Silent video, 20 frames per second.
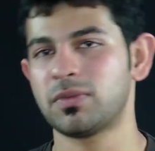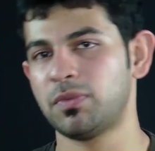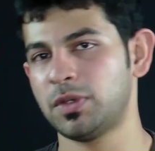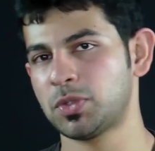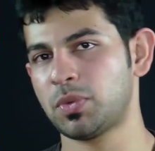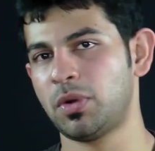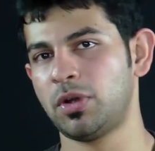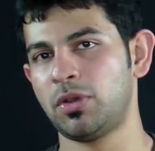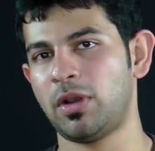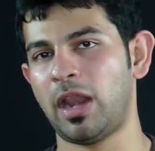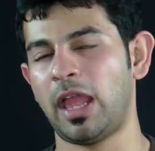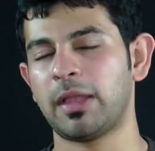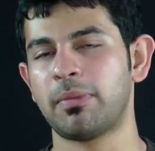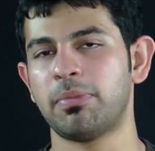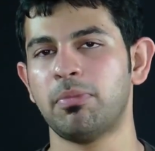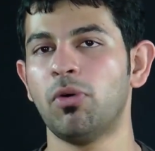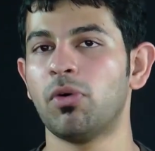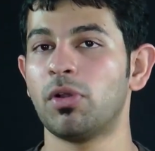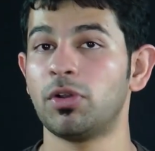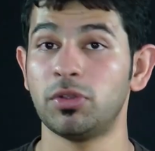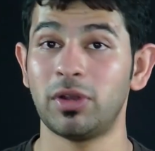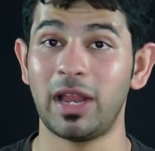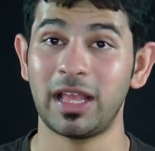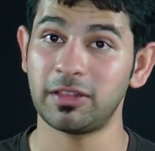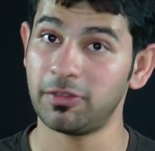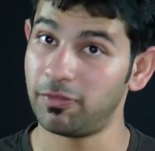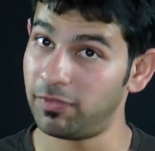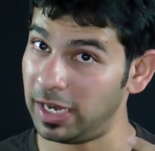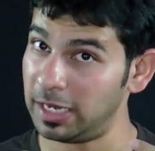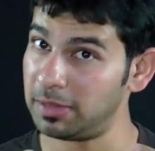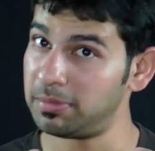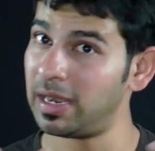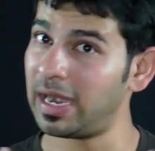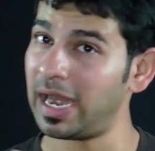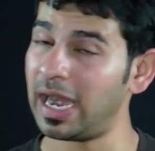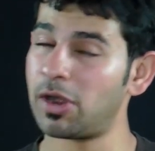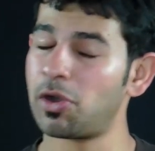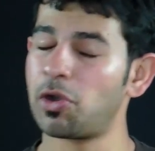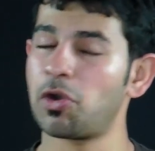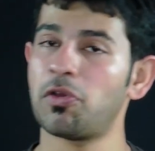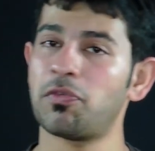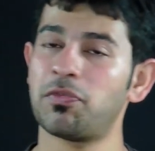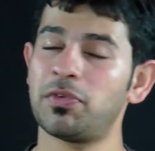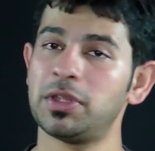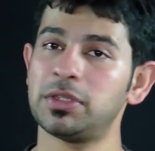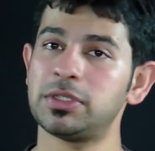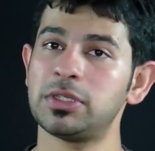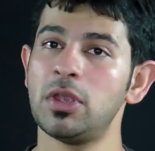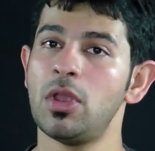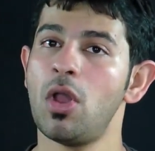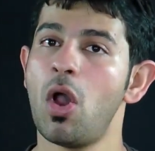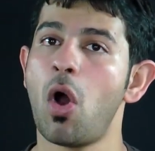Which one do you like more? Do you like the freedom that Android offers,